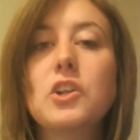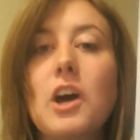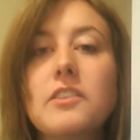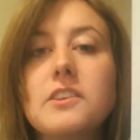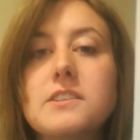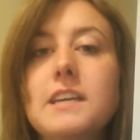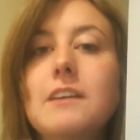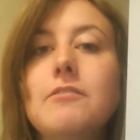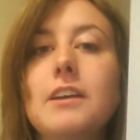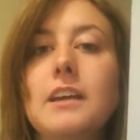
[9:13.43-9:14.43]
is
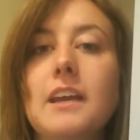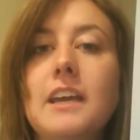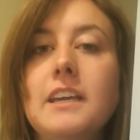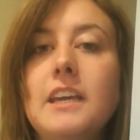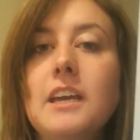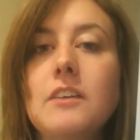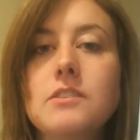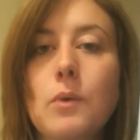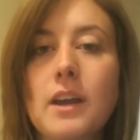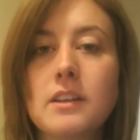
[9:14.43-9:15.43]
giving. It gives
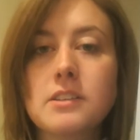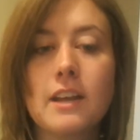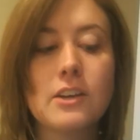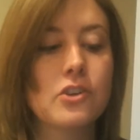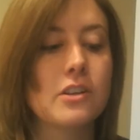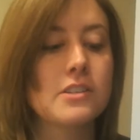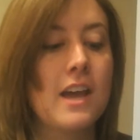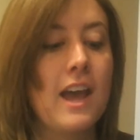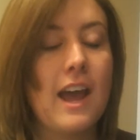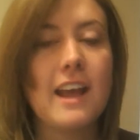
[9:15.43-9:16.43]
away its electrons,
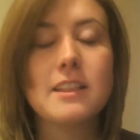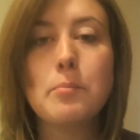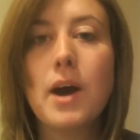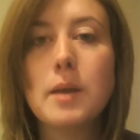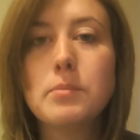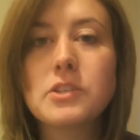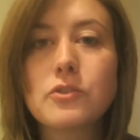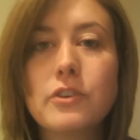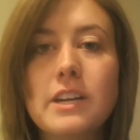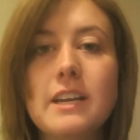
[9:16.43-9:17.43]
and the pipe is
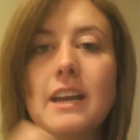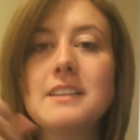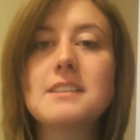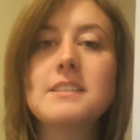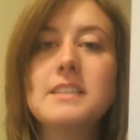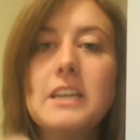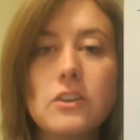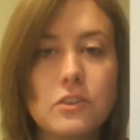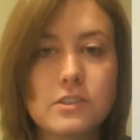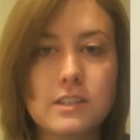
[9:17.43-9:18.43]
greedy and
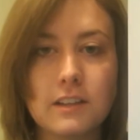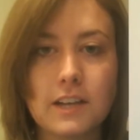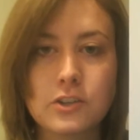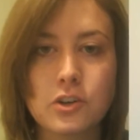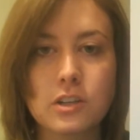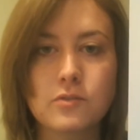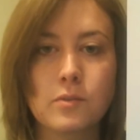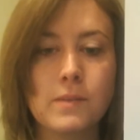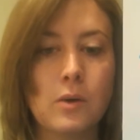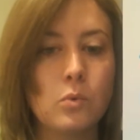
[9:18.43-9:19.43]
steals the electrons
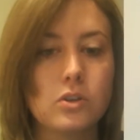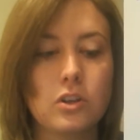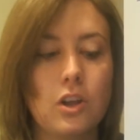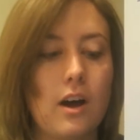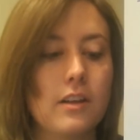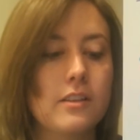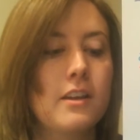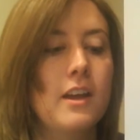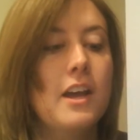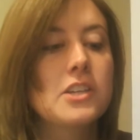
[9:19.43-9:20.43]
from that wool cloth.
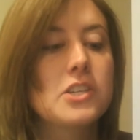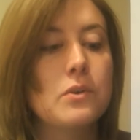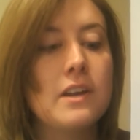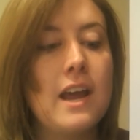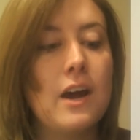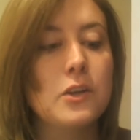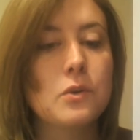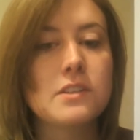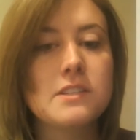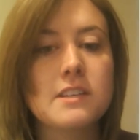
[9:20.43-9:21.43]
So now you
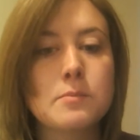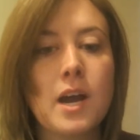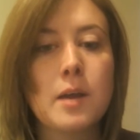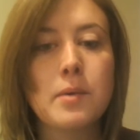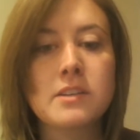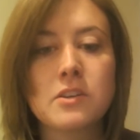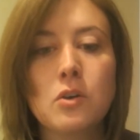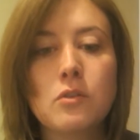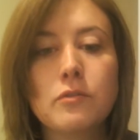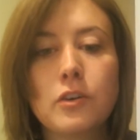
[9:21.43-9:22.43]
can see this pipe has an
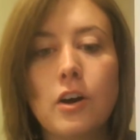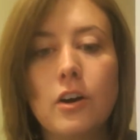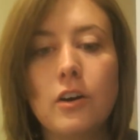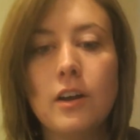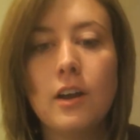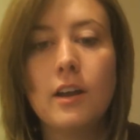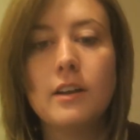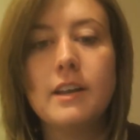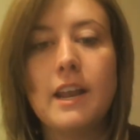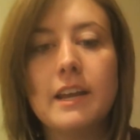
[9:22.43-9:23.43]
overall
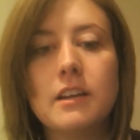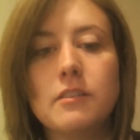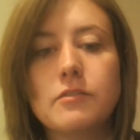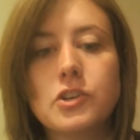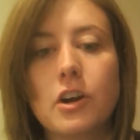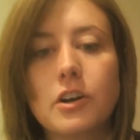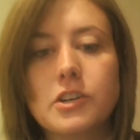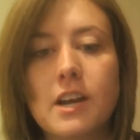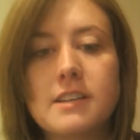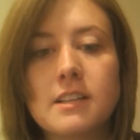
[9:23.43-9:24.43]
negative
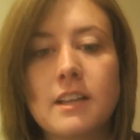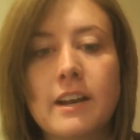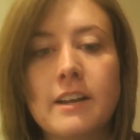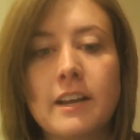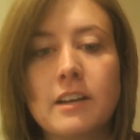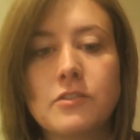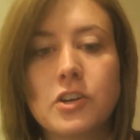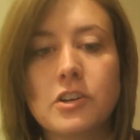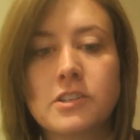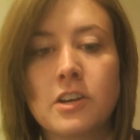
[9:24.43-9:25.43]
charge. It has a lot of negative
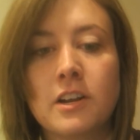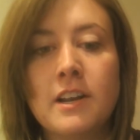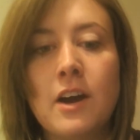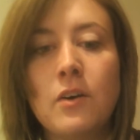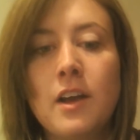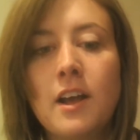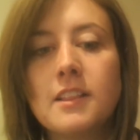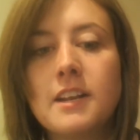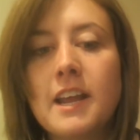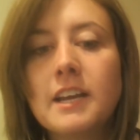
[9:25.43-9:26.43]
charges on it. Now,
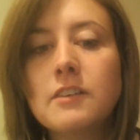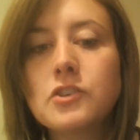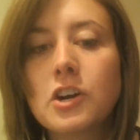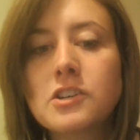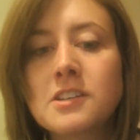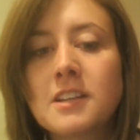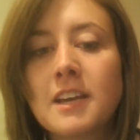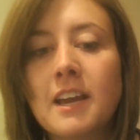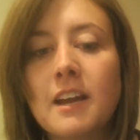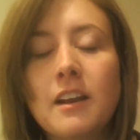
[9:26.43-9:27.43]
the negative charges in the
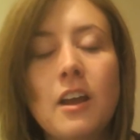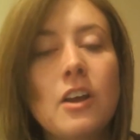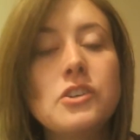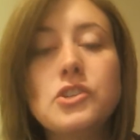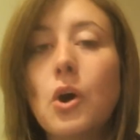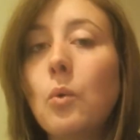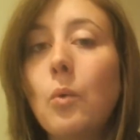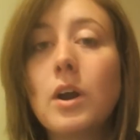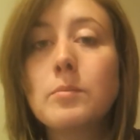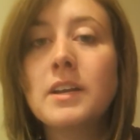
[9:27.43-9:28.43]
can don't
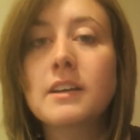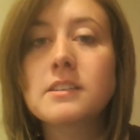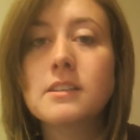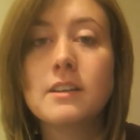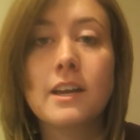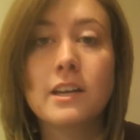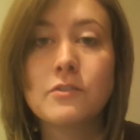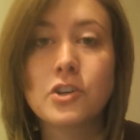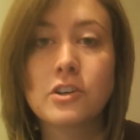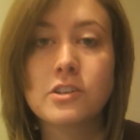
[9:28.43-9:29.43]
want to be next to the
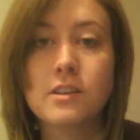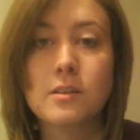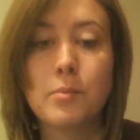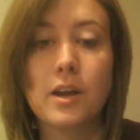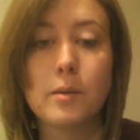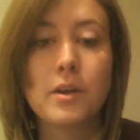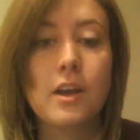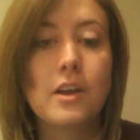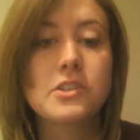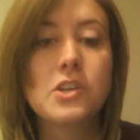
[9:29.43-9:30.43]
negative charges in the pipe.
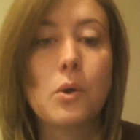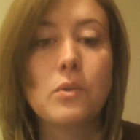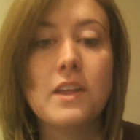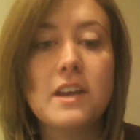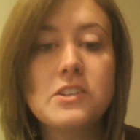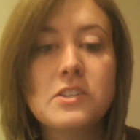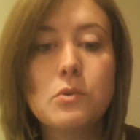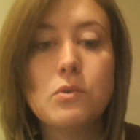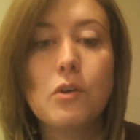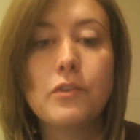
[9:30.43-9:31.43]
So they
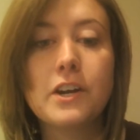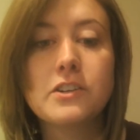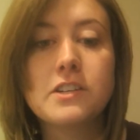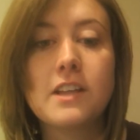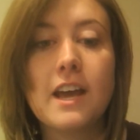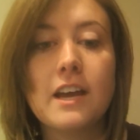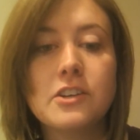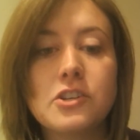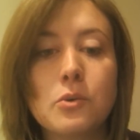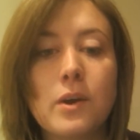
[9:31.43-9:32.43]
scoot over here to the
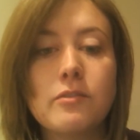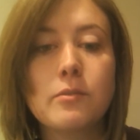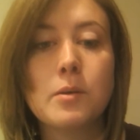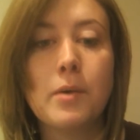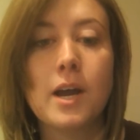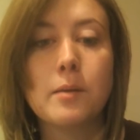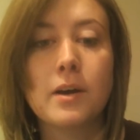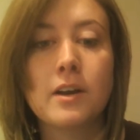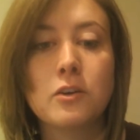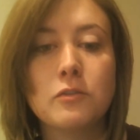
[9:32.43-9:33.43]
edge, away from the pipe.
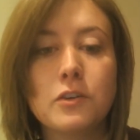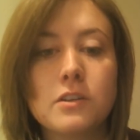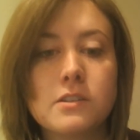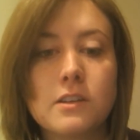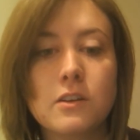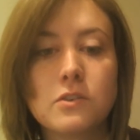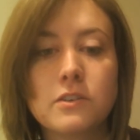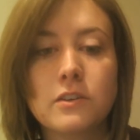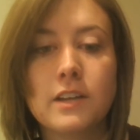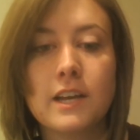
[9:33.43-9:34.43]
I don't know if you can see those
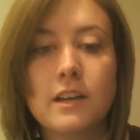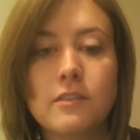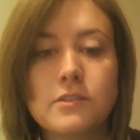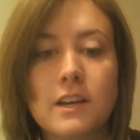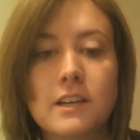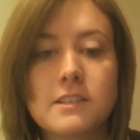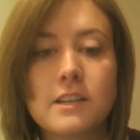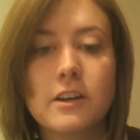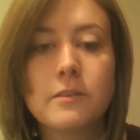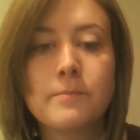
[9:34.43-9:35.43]
little negative signs
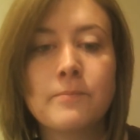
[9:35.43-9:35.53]
there.